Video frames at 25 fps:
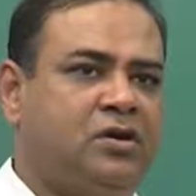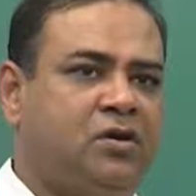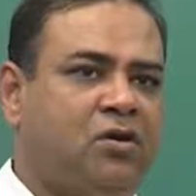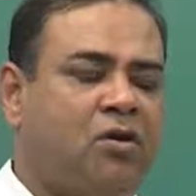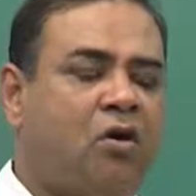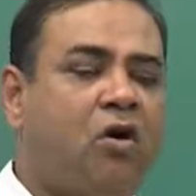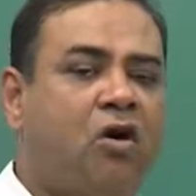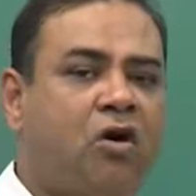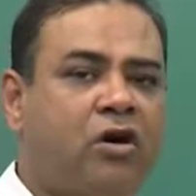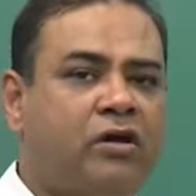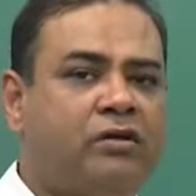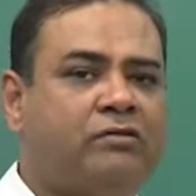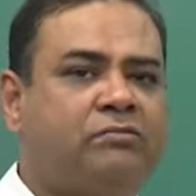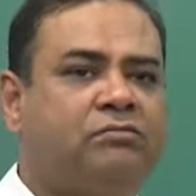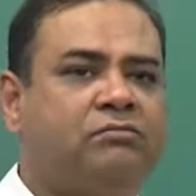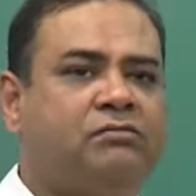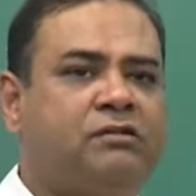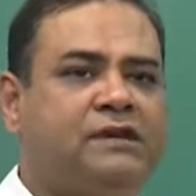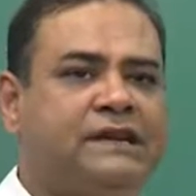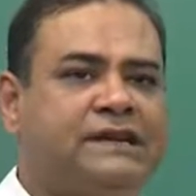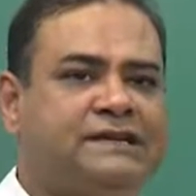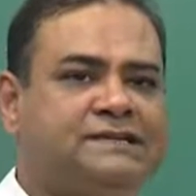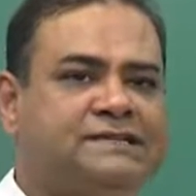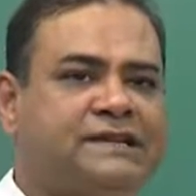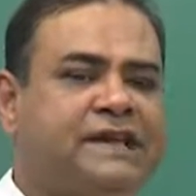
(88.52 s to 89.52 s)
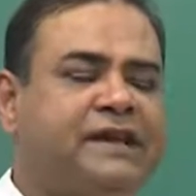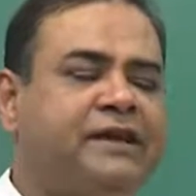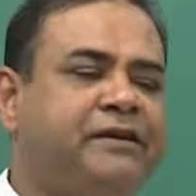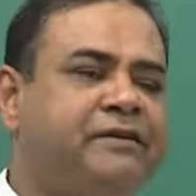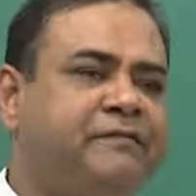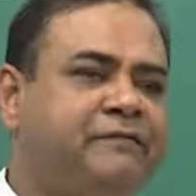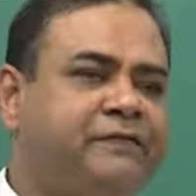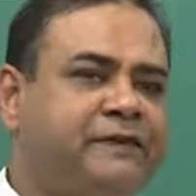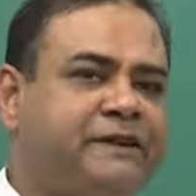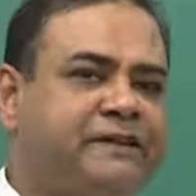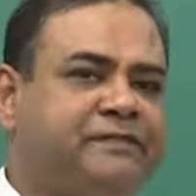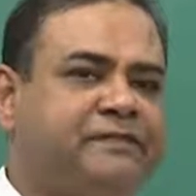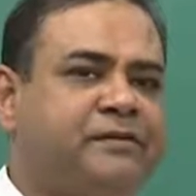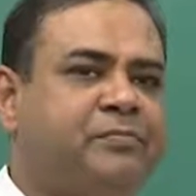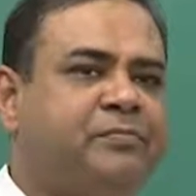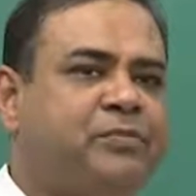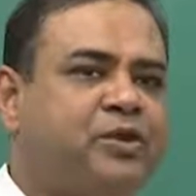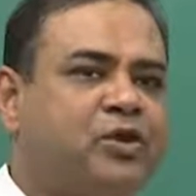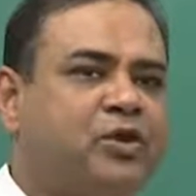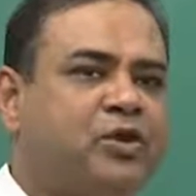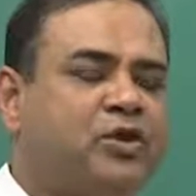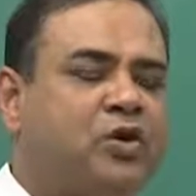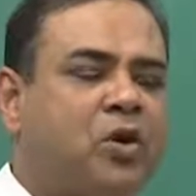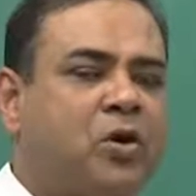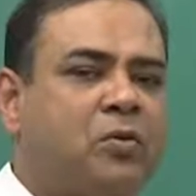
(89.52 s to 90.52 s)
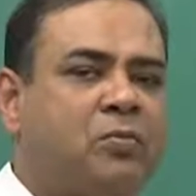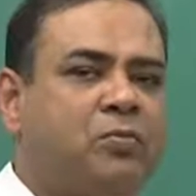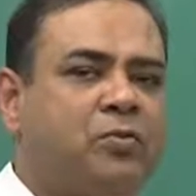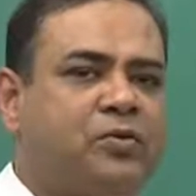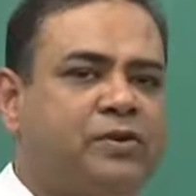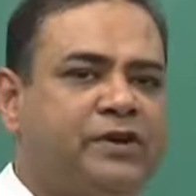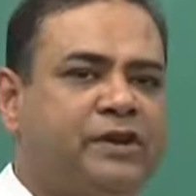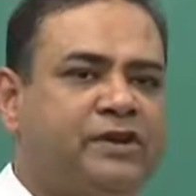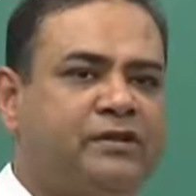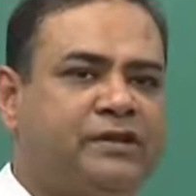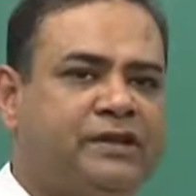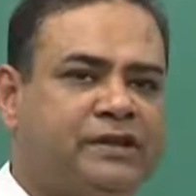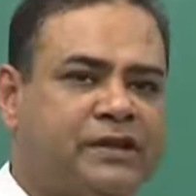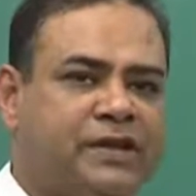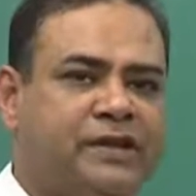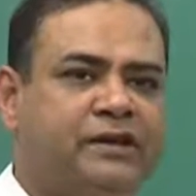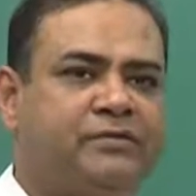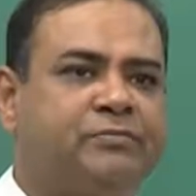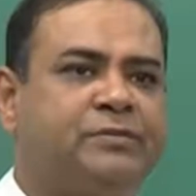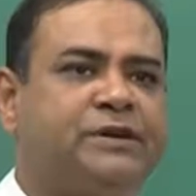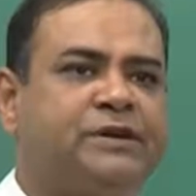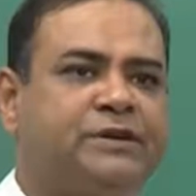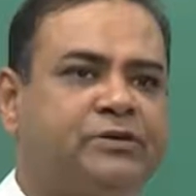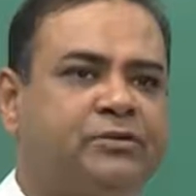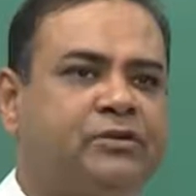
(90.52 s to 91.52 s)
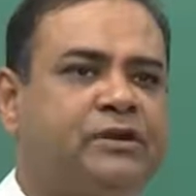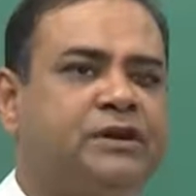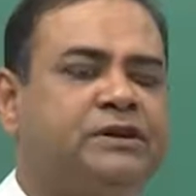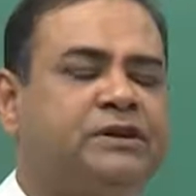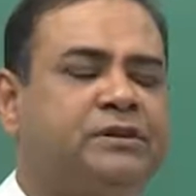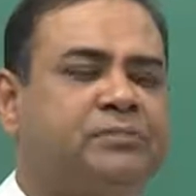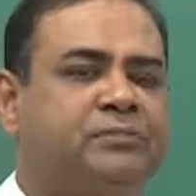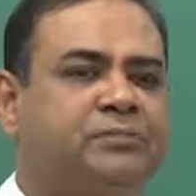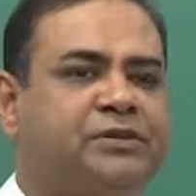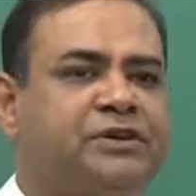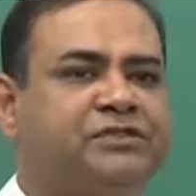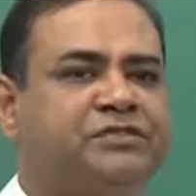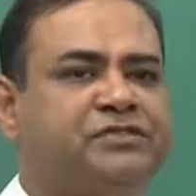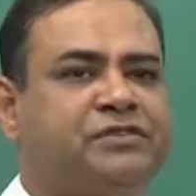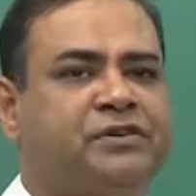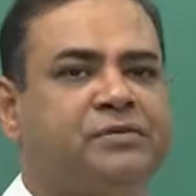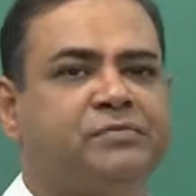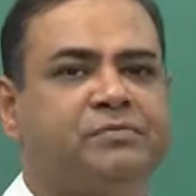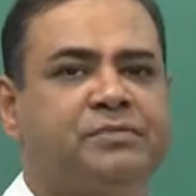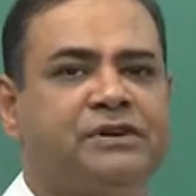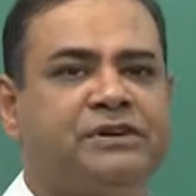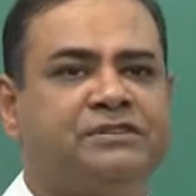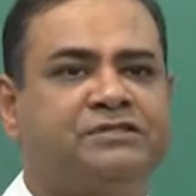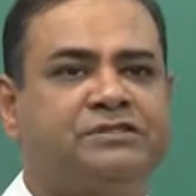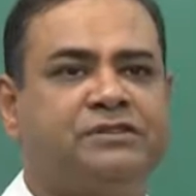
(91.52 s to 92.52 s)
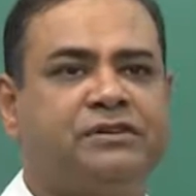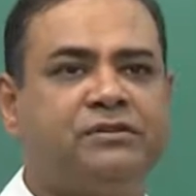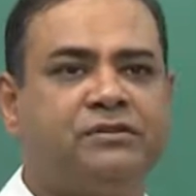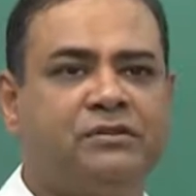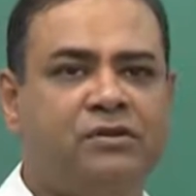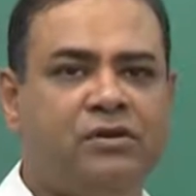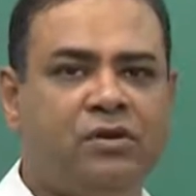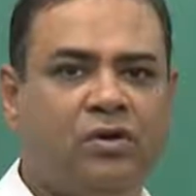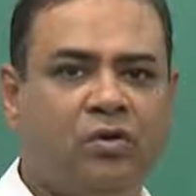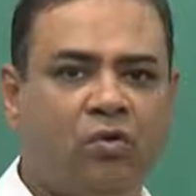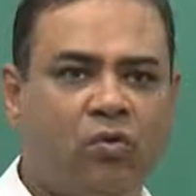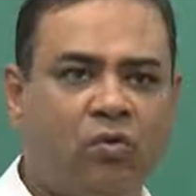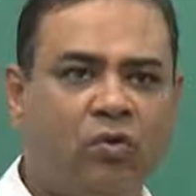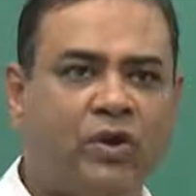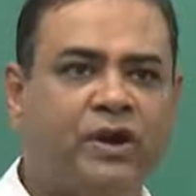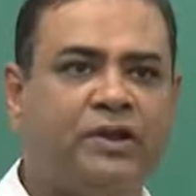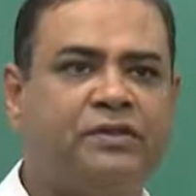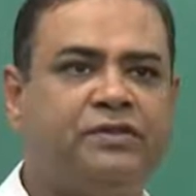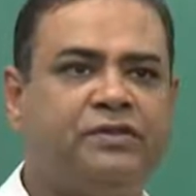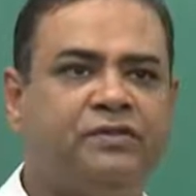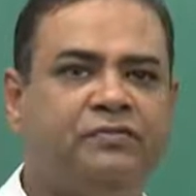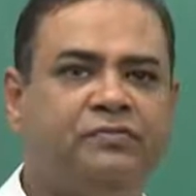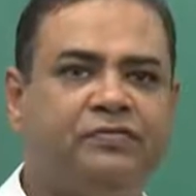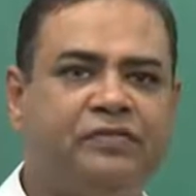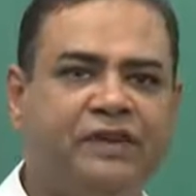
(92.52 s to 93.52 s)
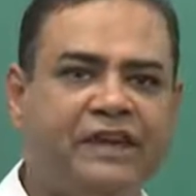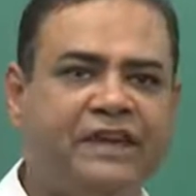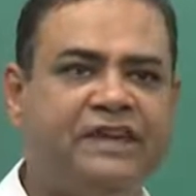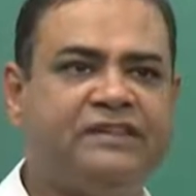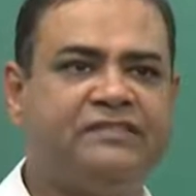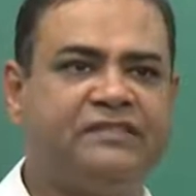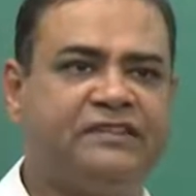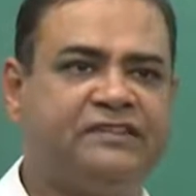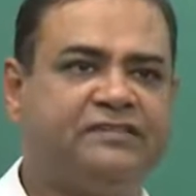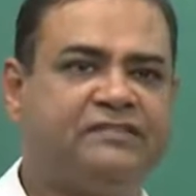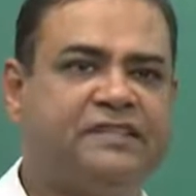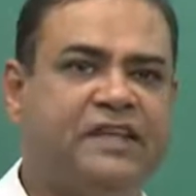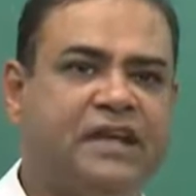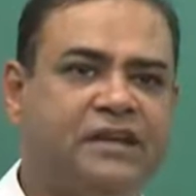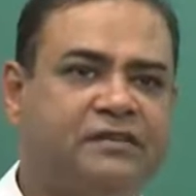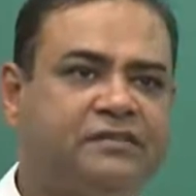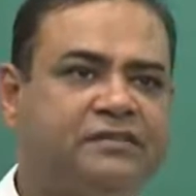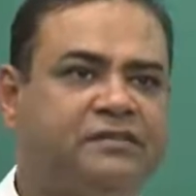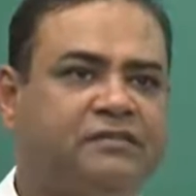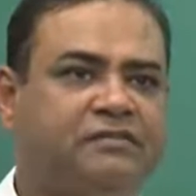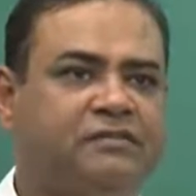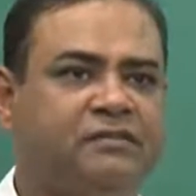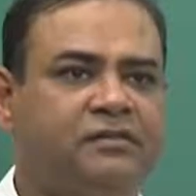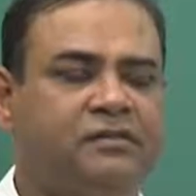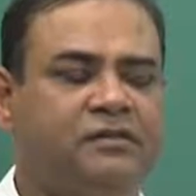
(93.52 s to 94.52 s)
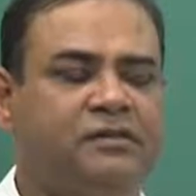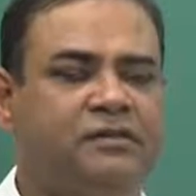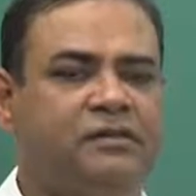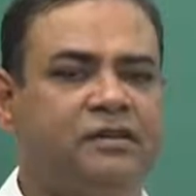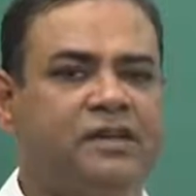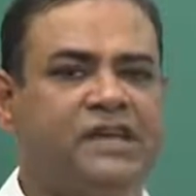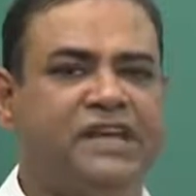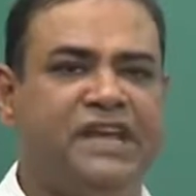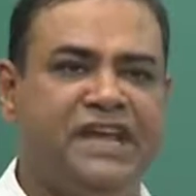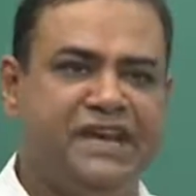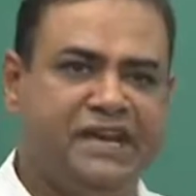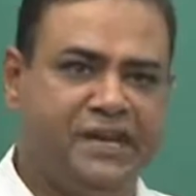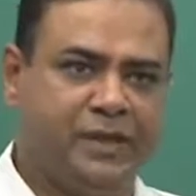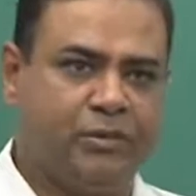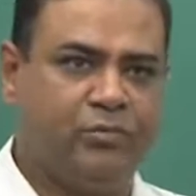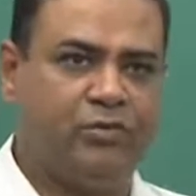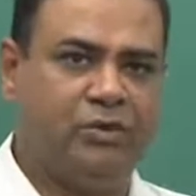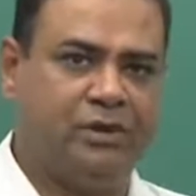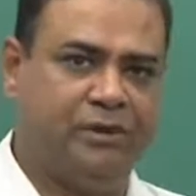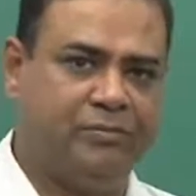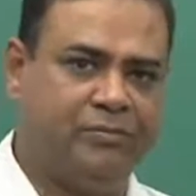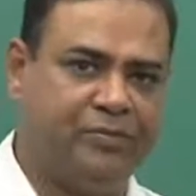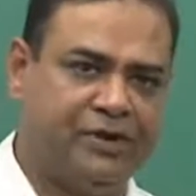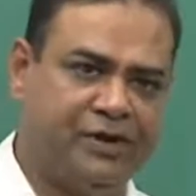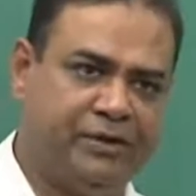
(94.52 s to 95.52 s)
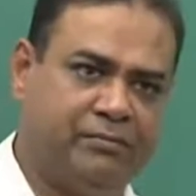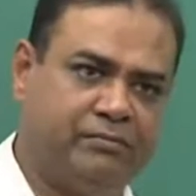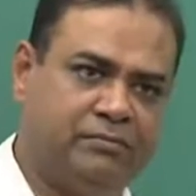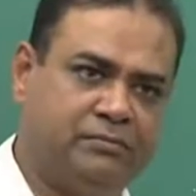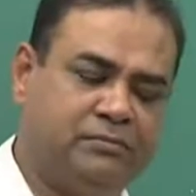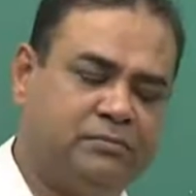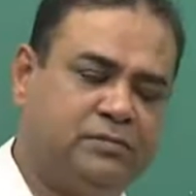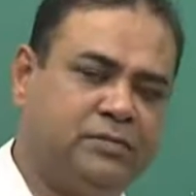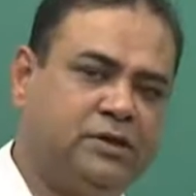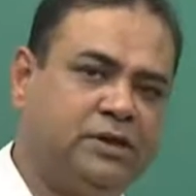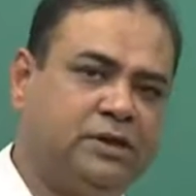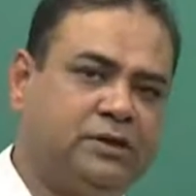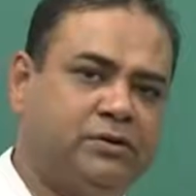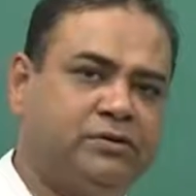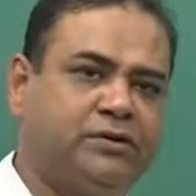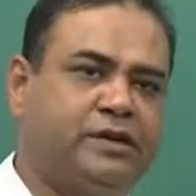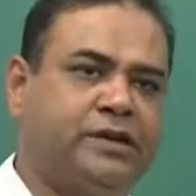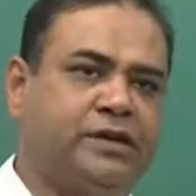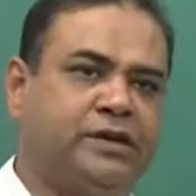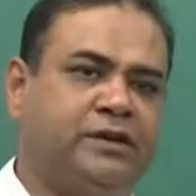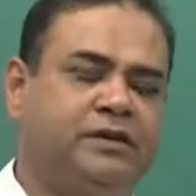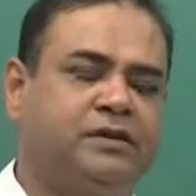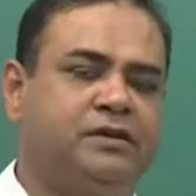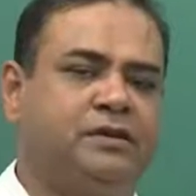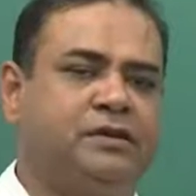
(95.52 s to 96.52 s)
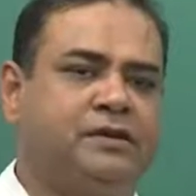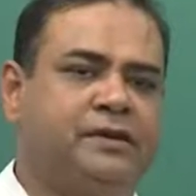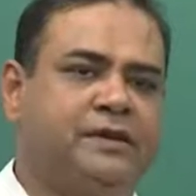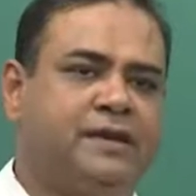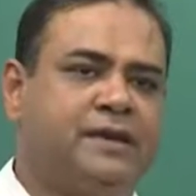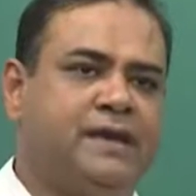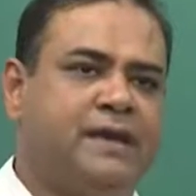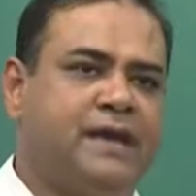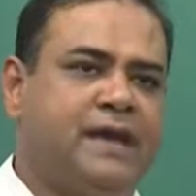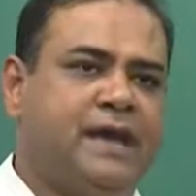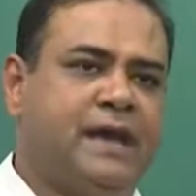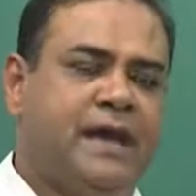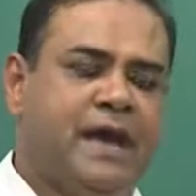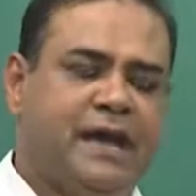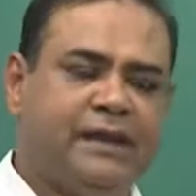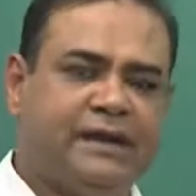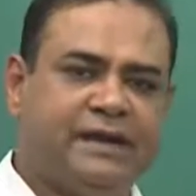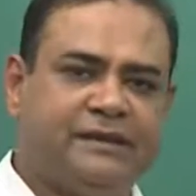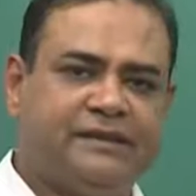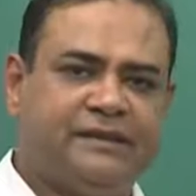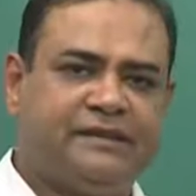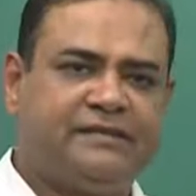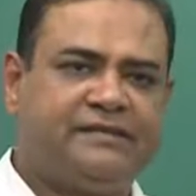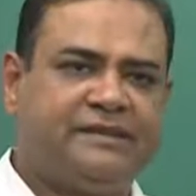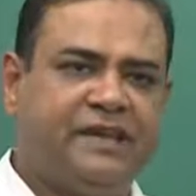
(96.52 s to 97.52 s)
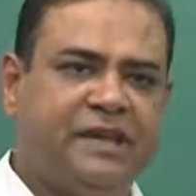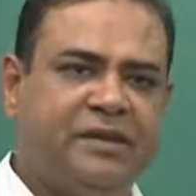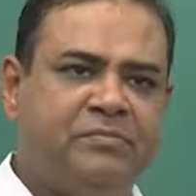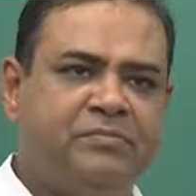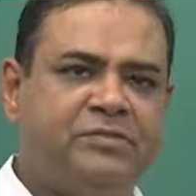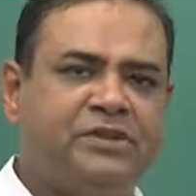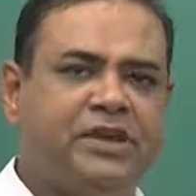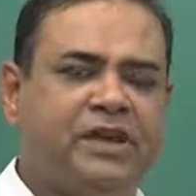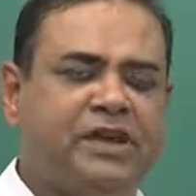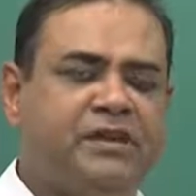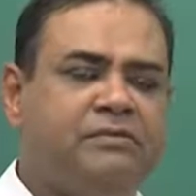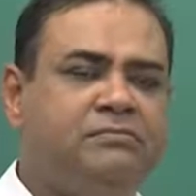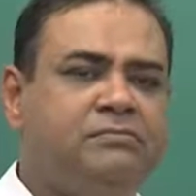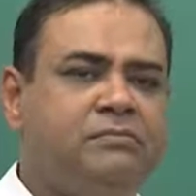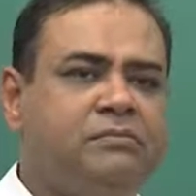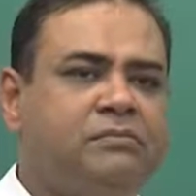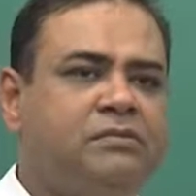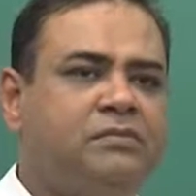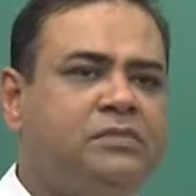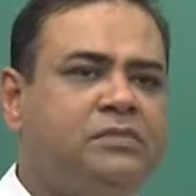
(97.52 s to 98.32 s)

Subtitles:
or let us say if it is a pure component, then at a particular temperature and pressure, what are the phases that are in equilibrium. Okay. And at the same time,